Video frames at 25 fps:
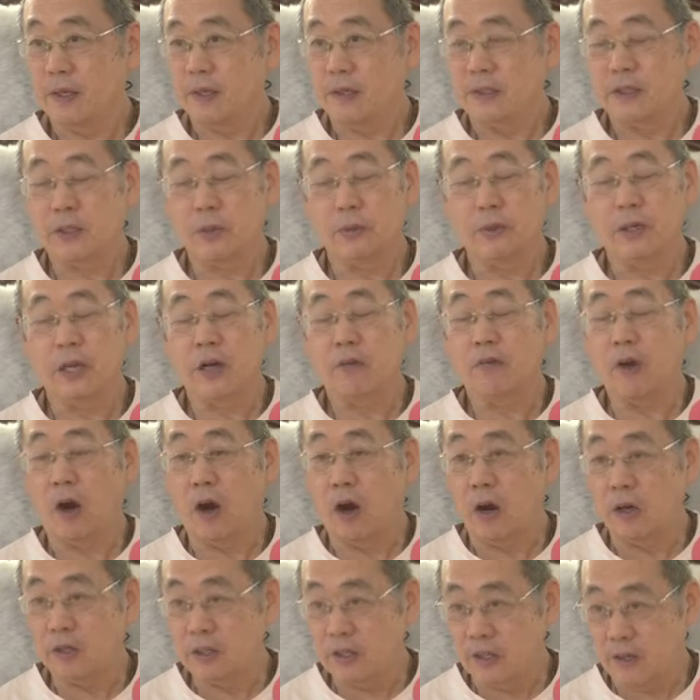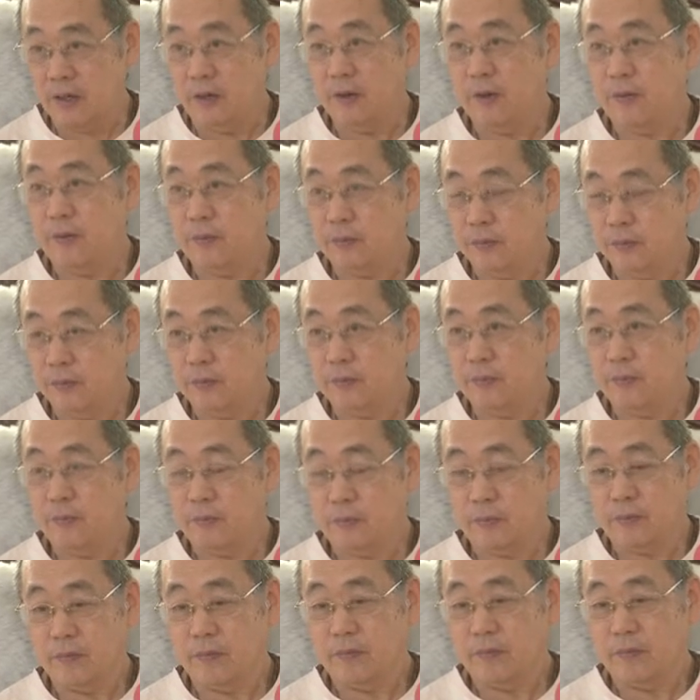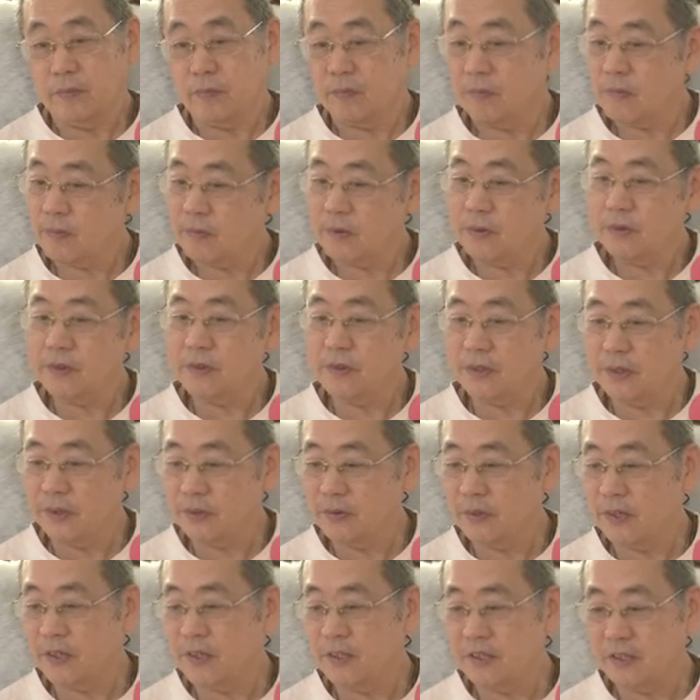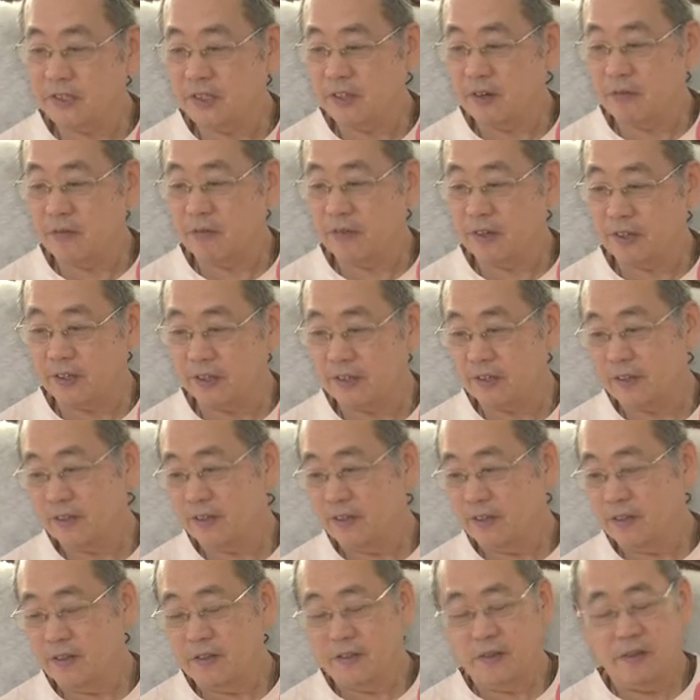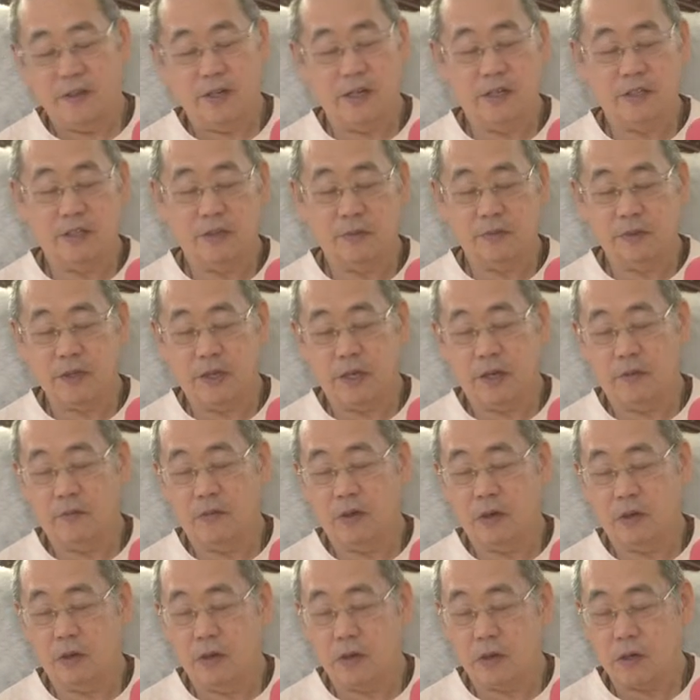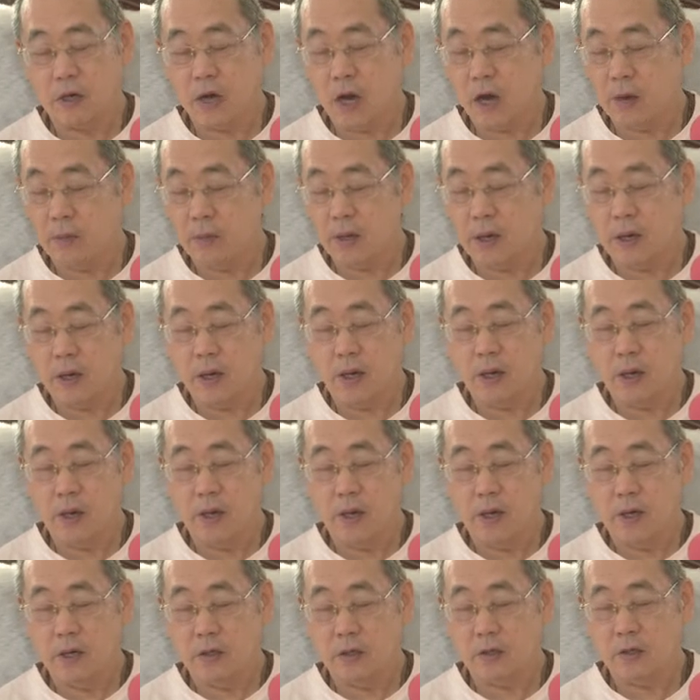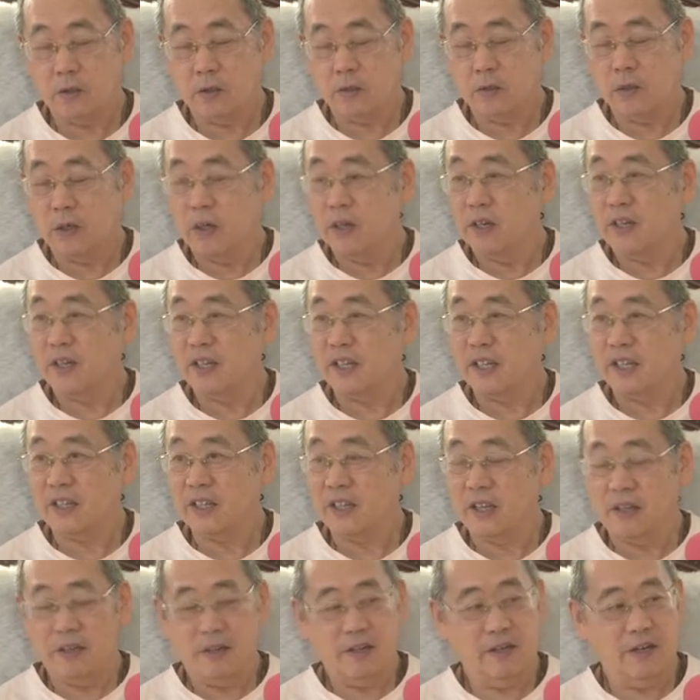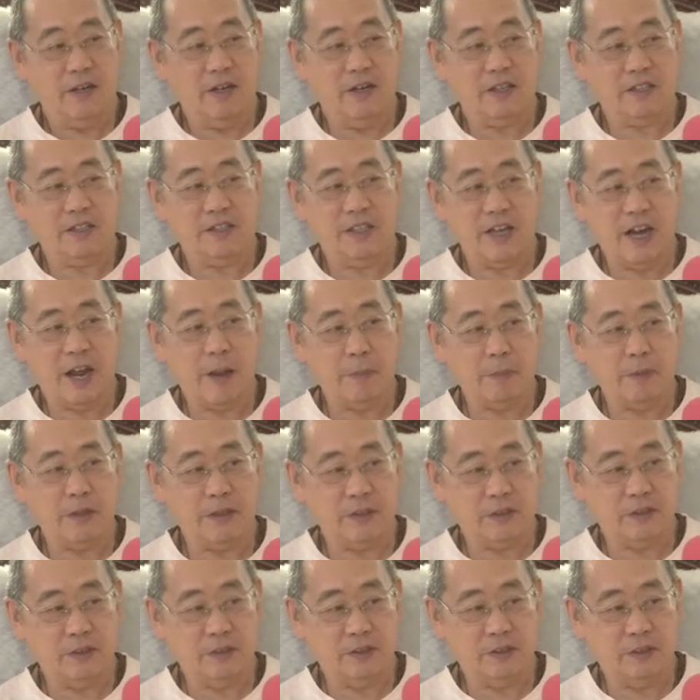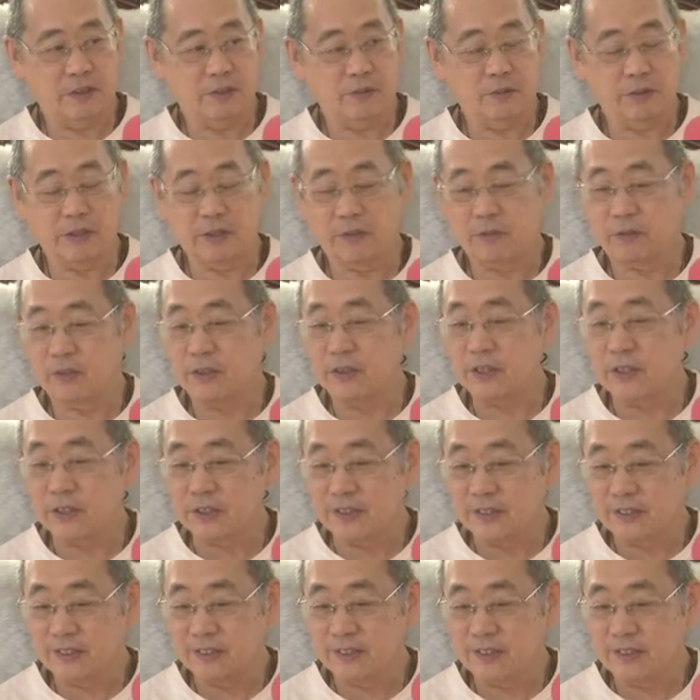So we have artha, to get rid of the suffering, and then we have kama, to get that extra happiness, or whatever it is.